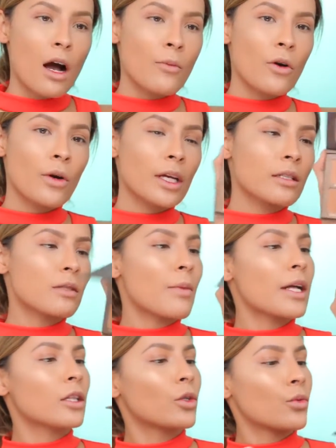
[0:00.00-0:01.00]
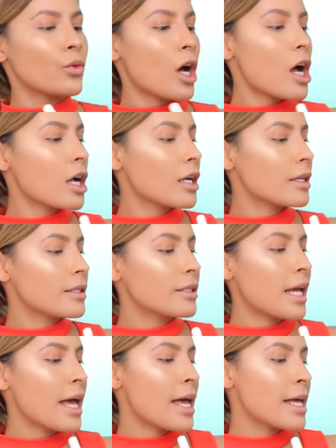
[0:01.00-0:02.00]
I'm going into my LORAC
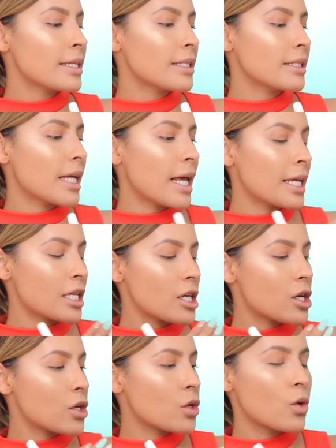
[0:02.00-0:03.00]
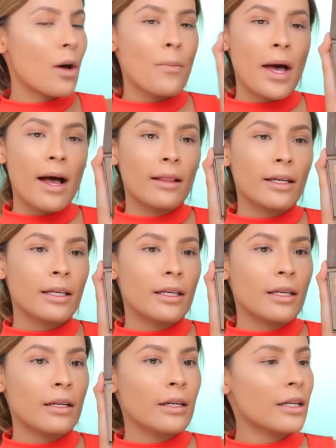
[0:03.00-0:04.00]
TANtego palette
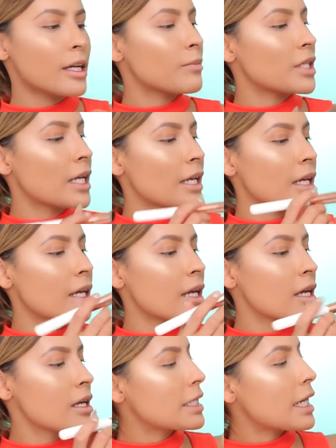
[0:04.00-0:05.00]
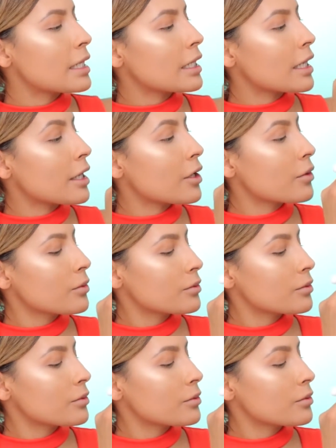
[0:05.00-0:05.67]
here, and I'm taking TANtego,